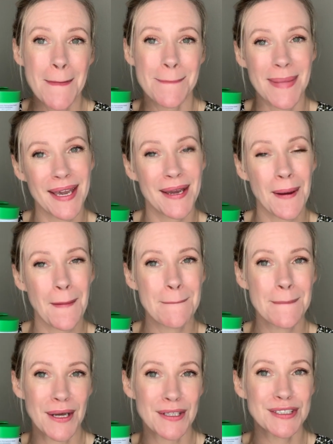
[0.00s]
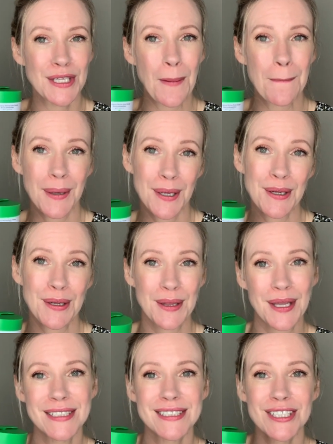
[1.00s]
Makeup Melting Butter
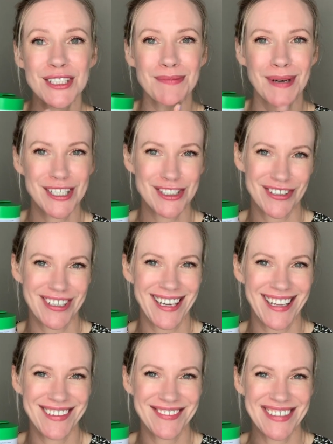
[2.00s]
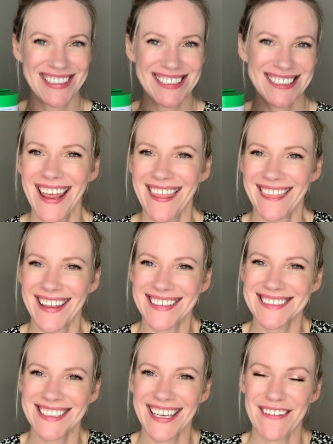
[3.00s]
Cleanser by Drunk Elephant.
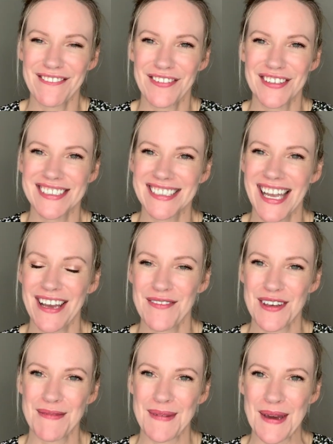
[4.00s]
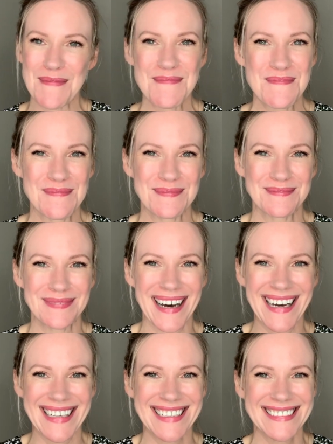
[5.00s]
Thanks again for staying with me.
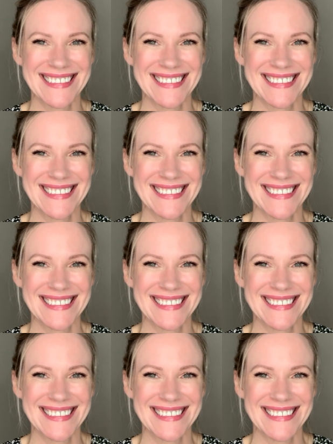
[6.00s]
Bye.